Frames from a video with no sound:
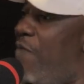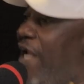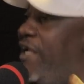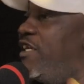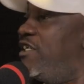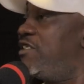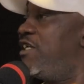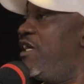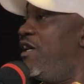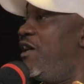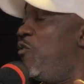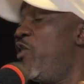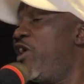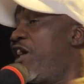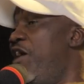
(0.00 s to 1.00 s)
managed.
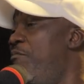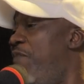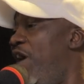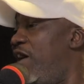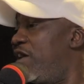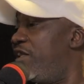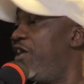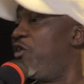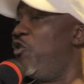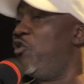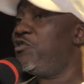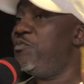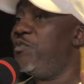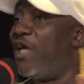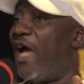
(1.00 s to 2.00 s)
Yeah. We came back. They
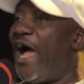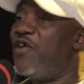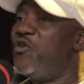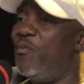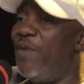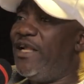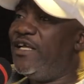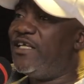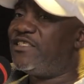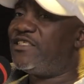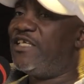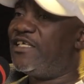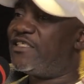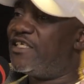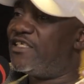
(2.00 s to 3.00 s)
called me. You managed?
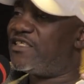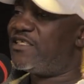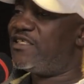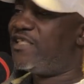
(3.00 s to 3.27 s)
Yes.